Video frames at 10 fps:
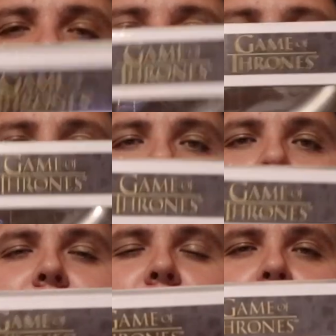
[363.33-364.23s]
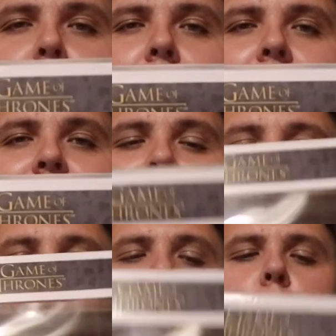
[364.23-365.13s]
So I'm going to have her displayed
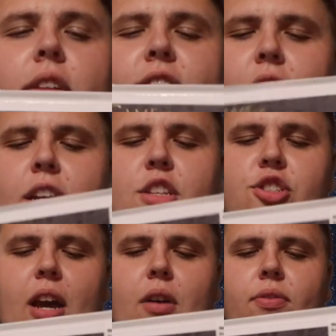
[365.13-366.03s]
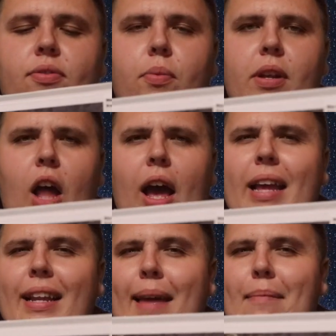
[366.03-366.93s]
one side of the shelf when
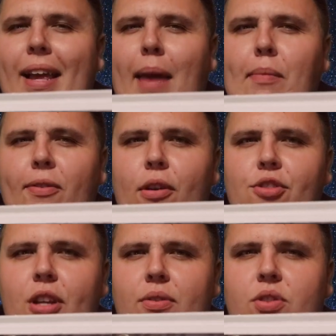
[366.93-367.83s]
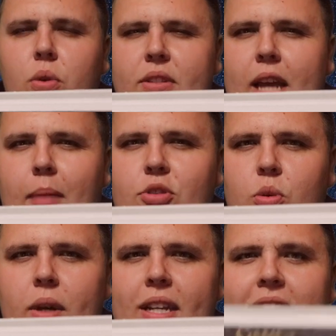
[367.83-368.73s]
I get my Game of Thrones shelf sort set up
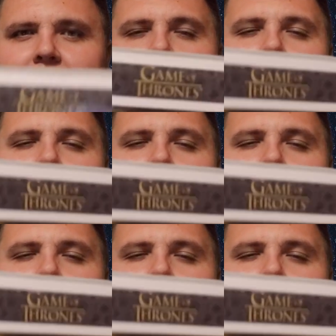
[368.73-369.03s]
sorted.